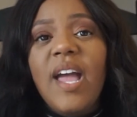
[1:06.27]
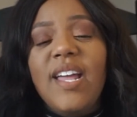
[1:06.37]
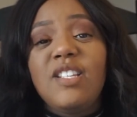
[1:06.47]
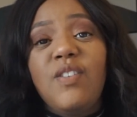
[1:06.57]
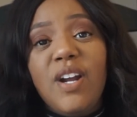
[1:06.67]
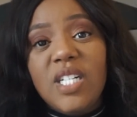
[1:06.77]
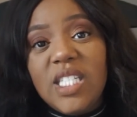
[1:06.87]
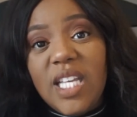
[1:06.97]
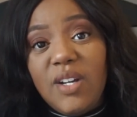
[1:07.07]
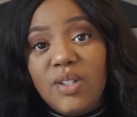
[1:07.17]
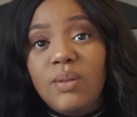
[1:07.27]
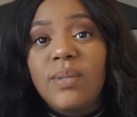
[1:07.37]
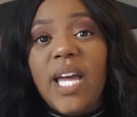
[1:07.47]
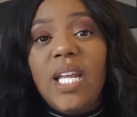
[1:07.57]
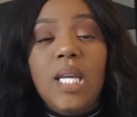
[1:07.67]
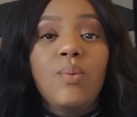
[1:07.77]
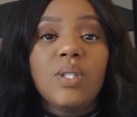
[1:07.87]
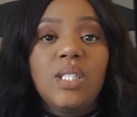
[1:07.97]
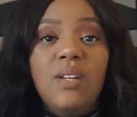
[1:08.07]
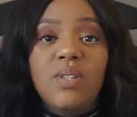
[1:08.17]
it's very seldom that he
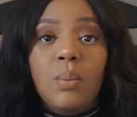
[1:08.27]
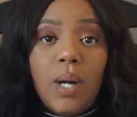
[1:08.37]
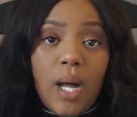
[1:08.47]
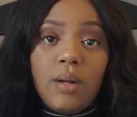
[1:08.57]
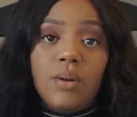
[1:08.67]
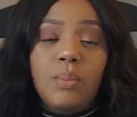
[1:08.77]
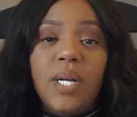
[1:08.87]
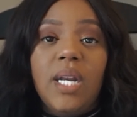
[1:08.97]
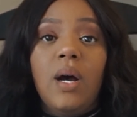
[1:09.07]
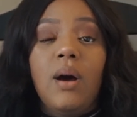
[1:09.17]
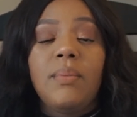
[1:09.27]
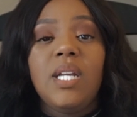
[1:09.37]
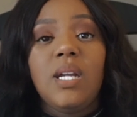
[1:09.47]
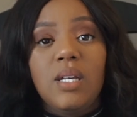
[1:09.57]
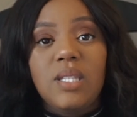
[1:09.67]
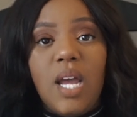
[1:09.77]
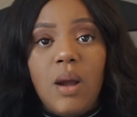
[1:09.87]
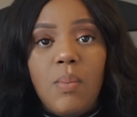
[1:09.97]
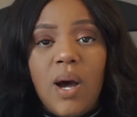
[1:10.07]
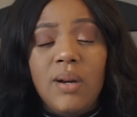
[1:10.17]
receives a bottle, but he does take
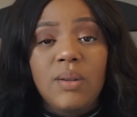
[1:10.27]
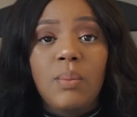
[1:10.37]
a bottle.